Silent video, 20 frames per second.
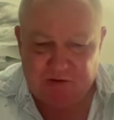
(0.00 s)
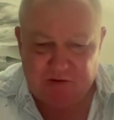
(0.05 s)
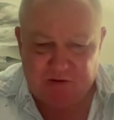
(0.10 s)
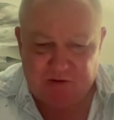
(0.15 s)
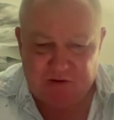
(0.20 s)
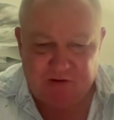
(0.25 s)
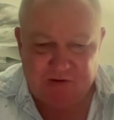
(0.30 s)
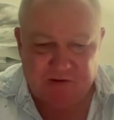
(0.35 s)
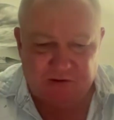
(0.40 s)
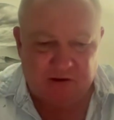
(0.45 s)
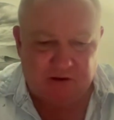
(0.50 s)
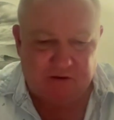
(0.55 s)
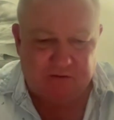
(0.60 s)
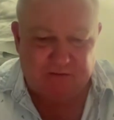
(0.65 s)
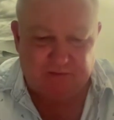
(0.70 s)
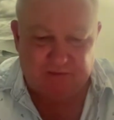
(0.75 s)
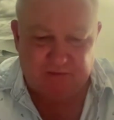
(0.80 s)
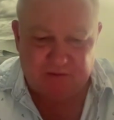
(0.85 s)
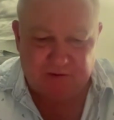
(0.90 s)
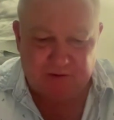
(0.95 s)
Close it
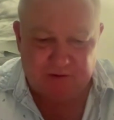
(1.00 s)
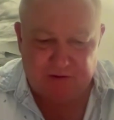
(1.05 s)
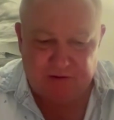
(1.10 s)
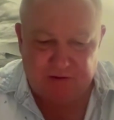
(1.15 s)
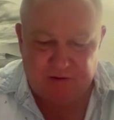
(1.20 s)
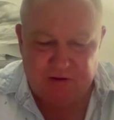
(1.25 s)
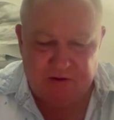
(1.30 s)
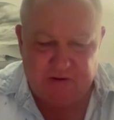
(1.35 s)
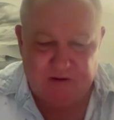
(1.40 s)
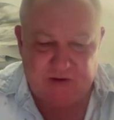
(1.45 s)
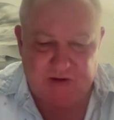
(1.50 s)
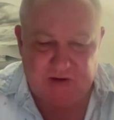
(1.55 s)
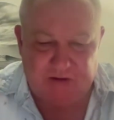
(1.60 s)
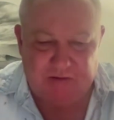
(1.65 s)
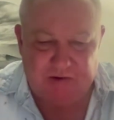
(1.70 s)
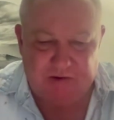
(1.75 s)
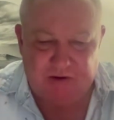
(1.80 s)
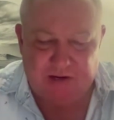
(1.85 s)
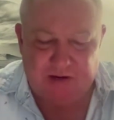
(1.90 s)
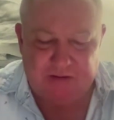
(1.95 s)
off.
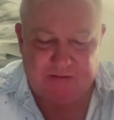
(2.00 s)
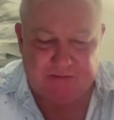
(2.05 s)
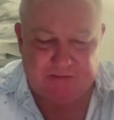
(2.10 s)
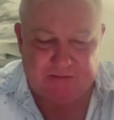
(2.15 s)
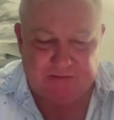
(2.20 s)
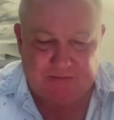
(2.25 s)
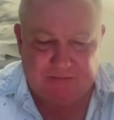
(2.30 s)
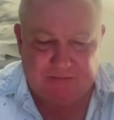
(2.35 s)
Open it up.